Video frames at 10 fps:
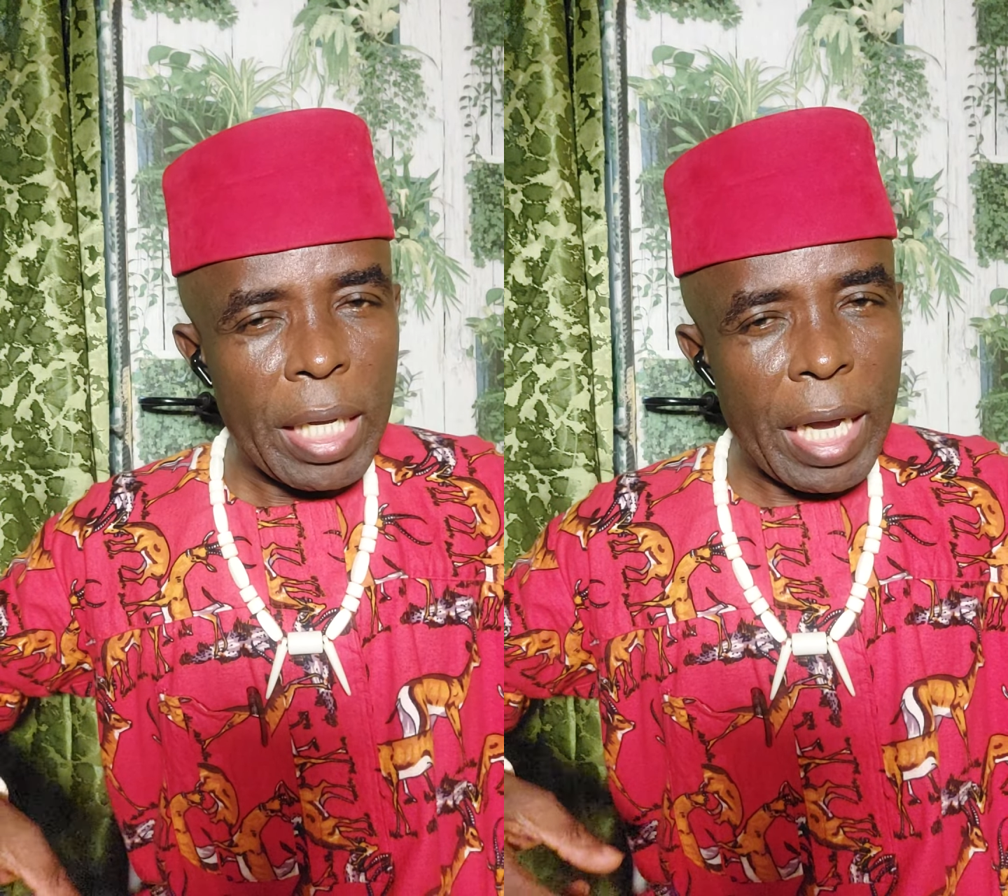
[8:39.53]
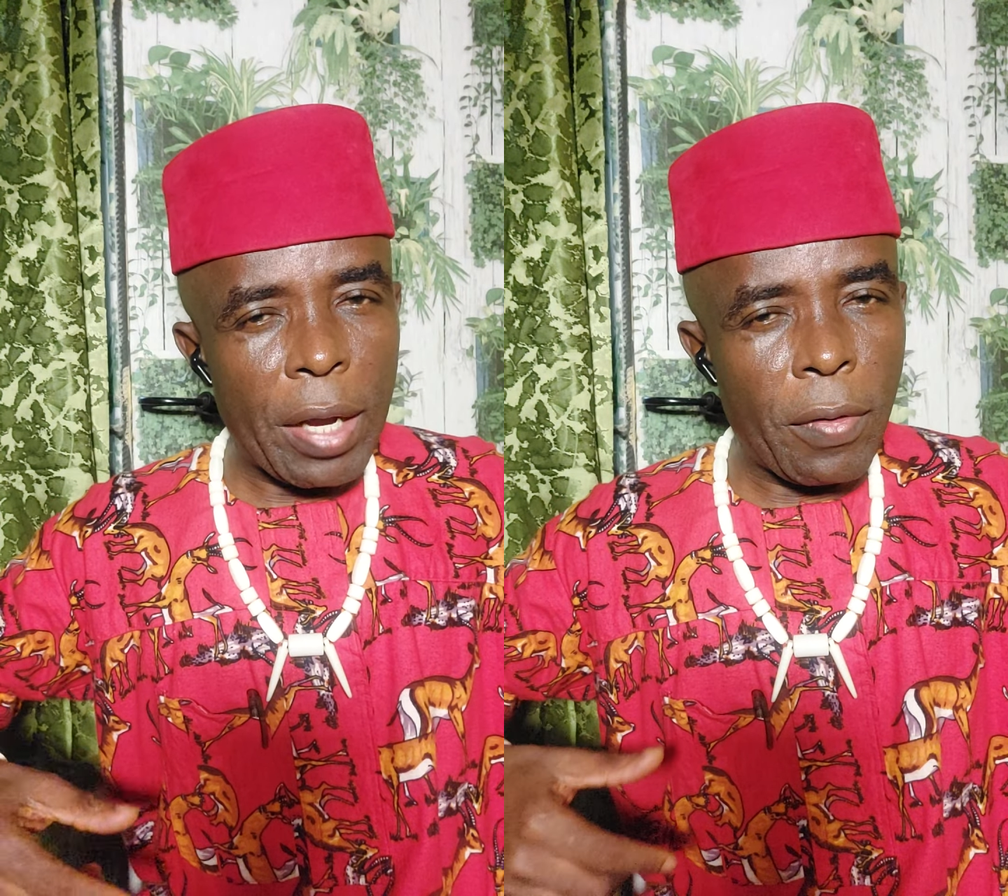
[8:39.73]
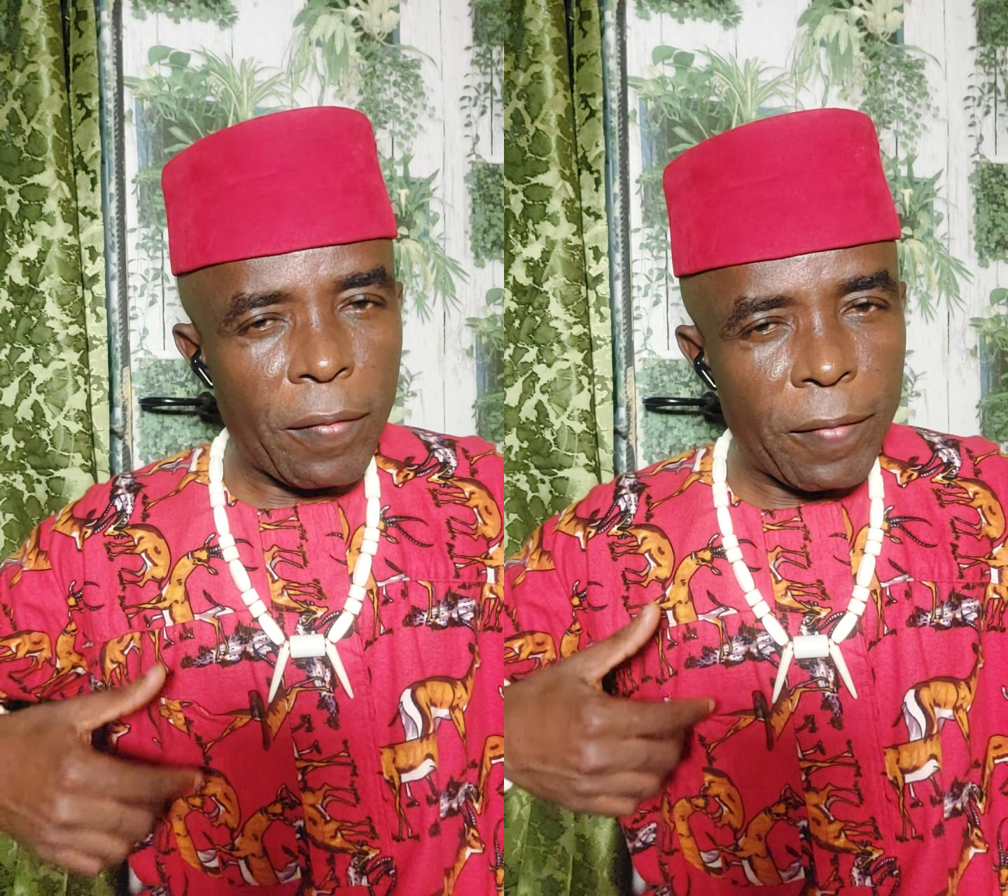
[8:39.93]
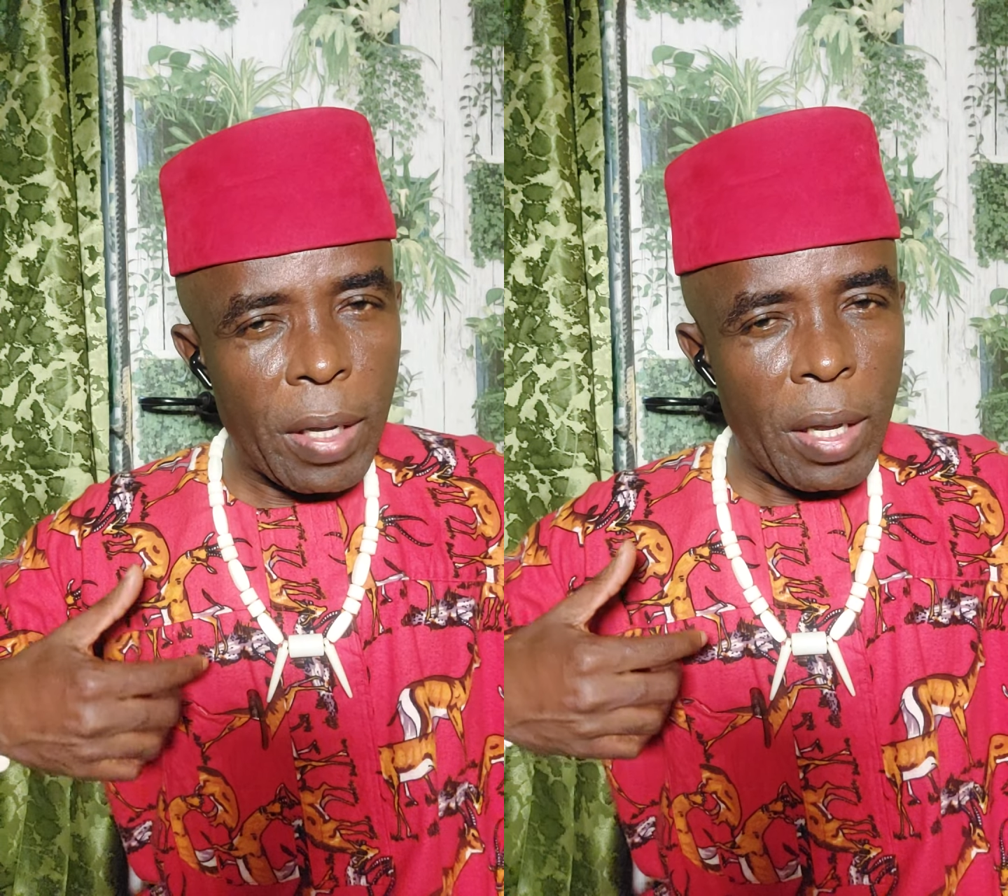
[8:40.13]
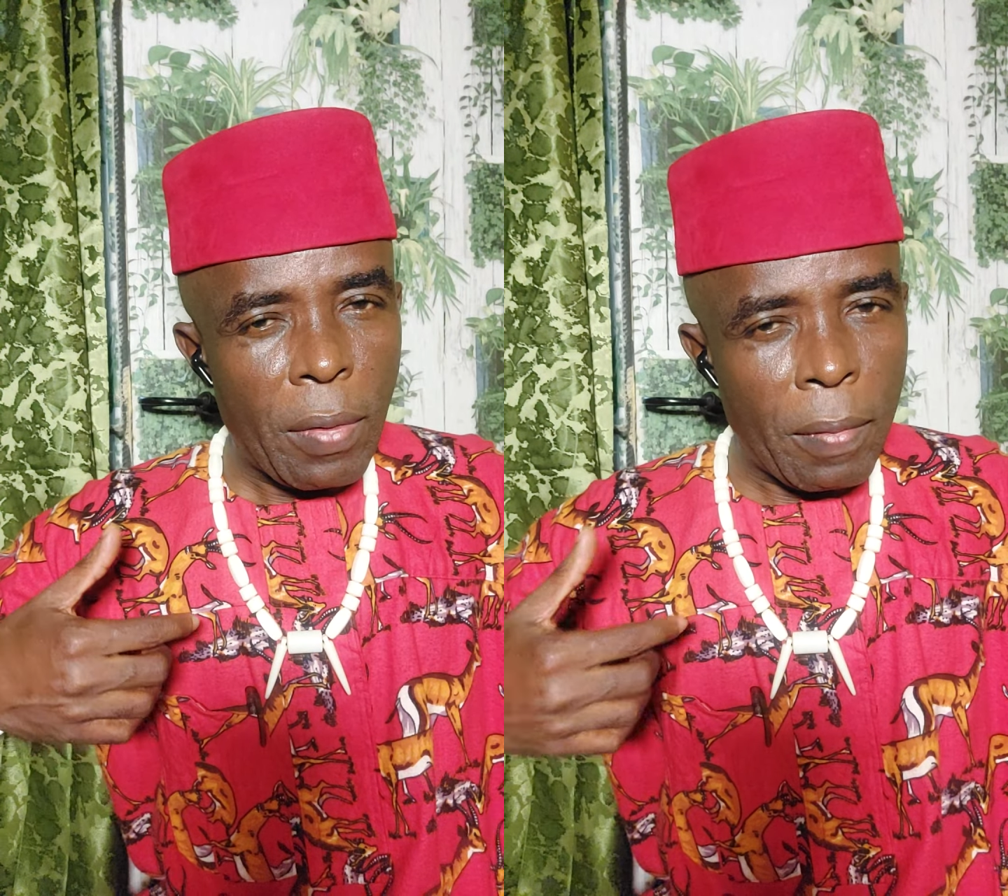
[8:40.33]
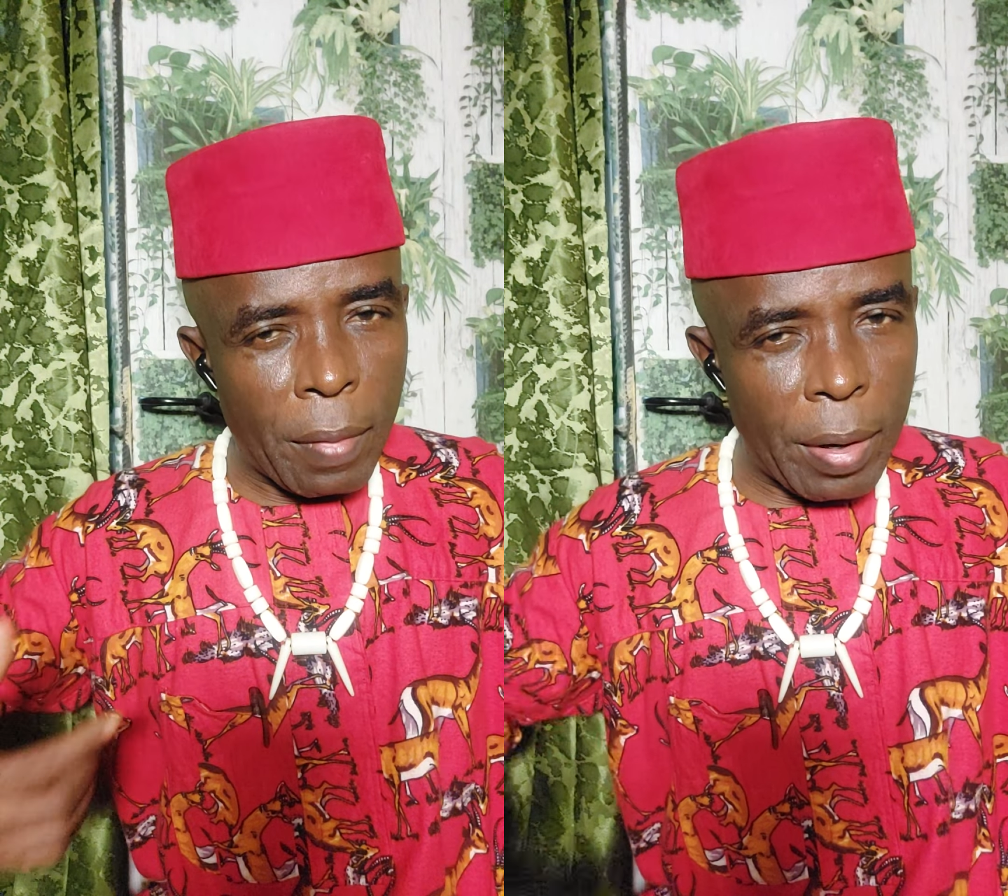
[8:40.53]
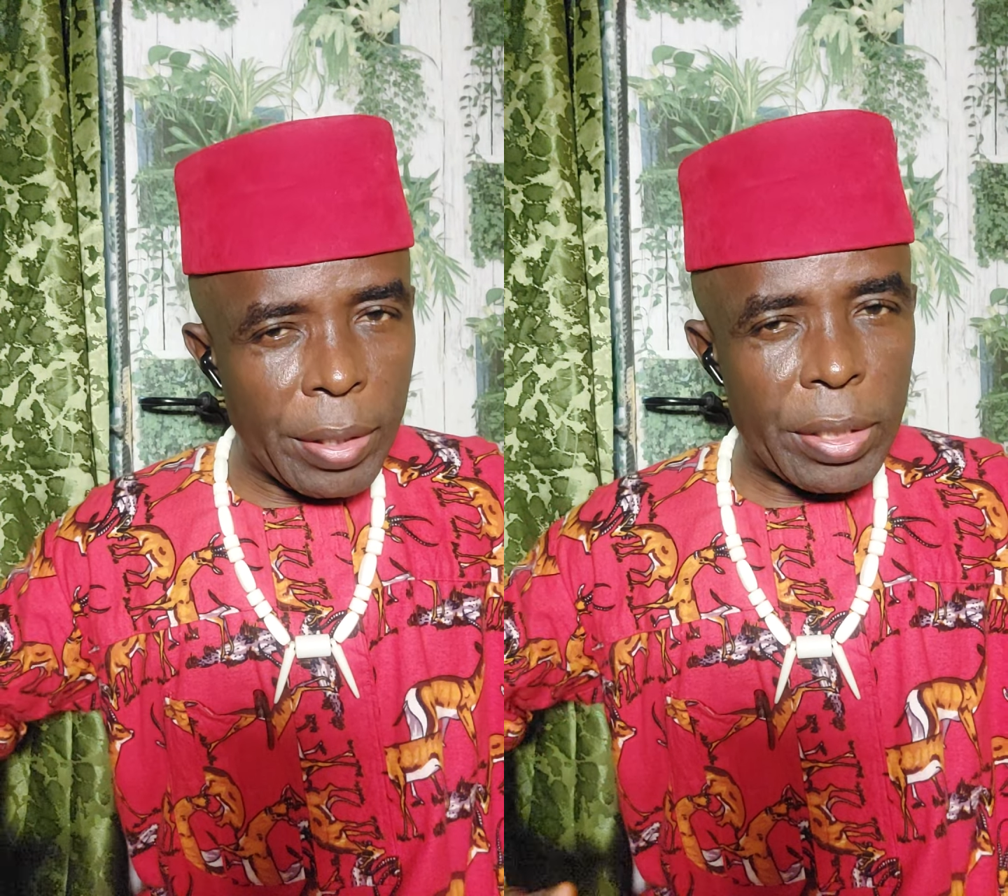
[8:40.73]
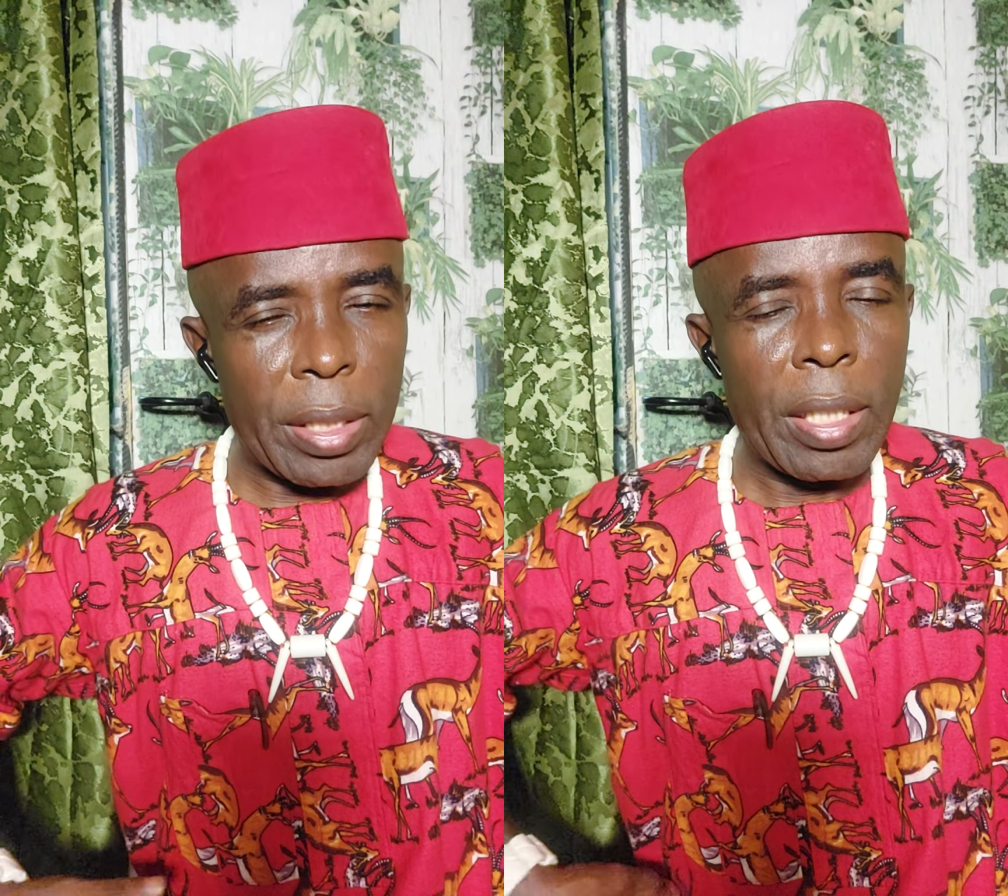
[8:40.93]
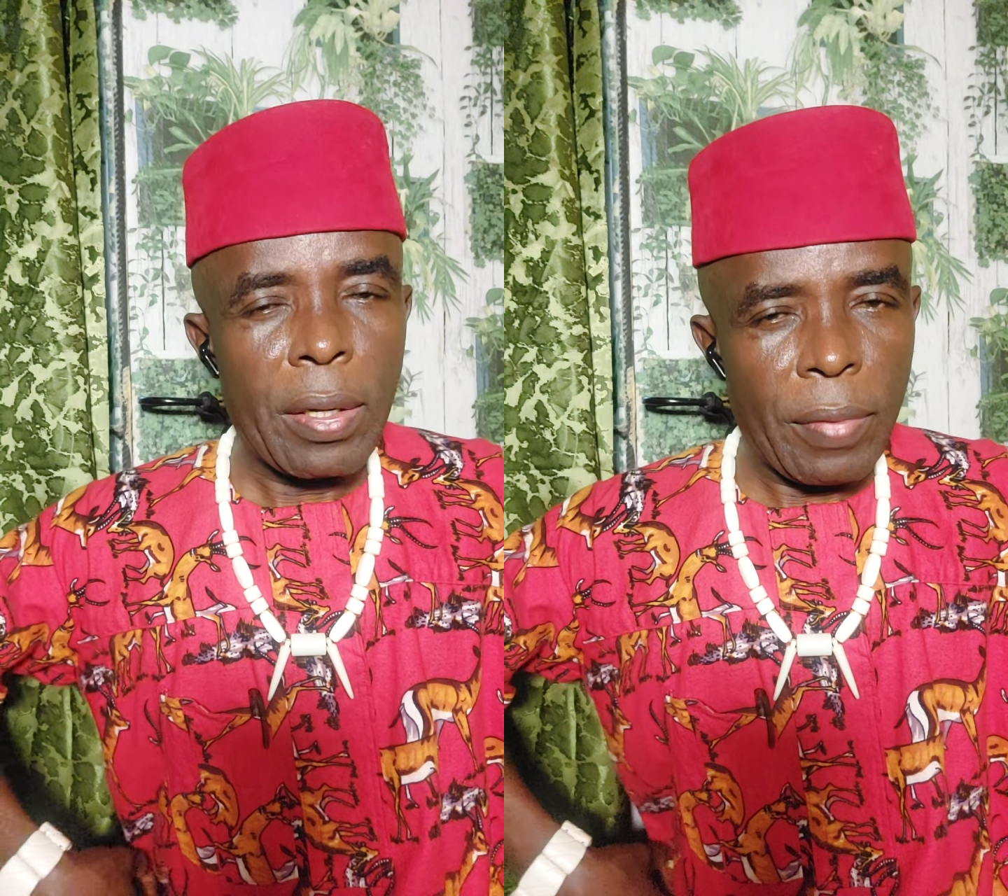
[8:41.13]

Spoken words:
kind of words,